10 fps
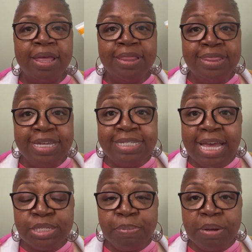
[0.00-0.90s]
this
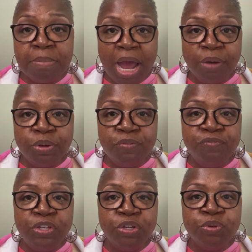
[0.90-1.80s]
has been my
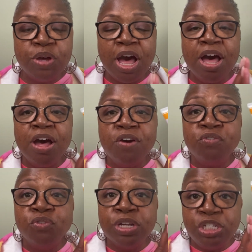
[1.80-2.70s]
review
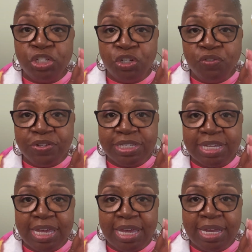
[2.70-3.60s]
of
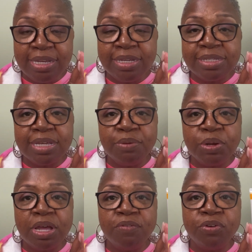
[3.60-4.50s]
RejuvaSkin Skin
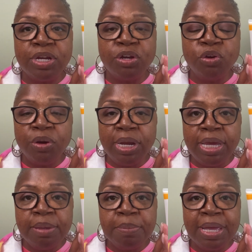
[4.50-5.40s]
Recovery
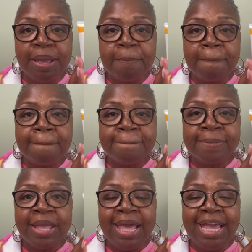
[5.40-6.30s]
Cream.
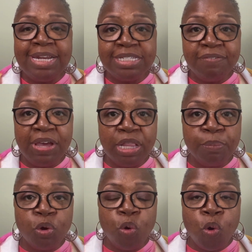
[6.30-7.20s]
It is
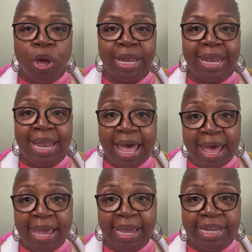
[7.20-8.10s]
available
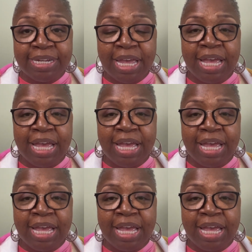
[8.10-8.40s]
online.